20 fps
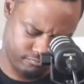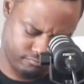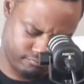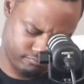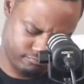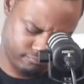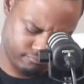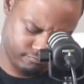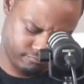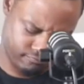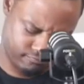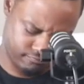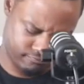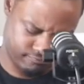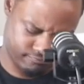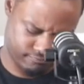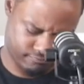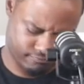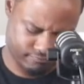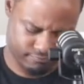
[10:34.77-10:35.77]

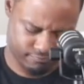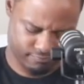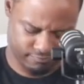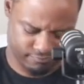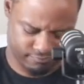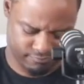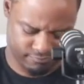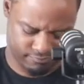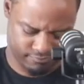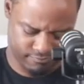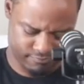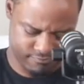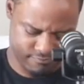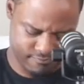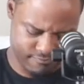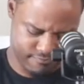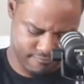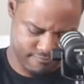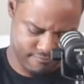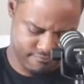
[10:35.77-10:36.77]

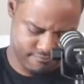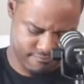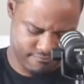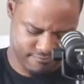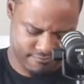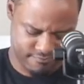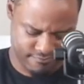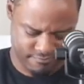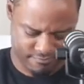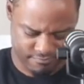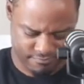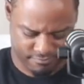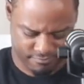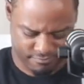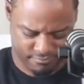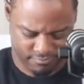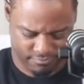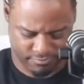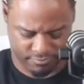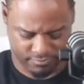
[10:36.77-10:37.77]

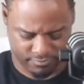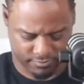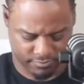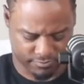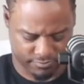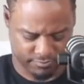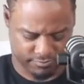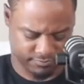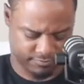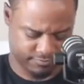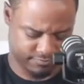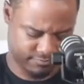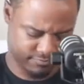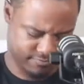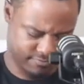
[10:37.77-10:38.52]
The person shown says nothing.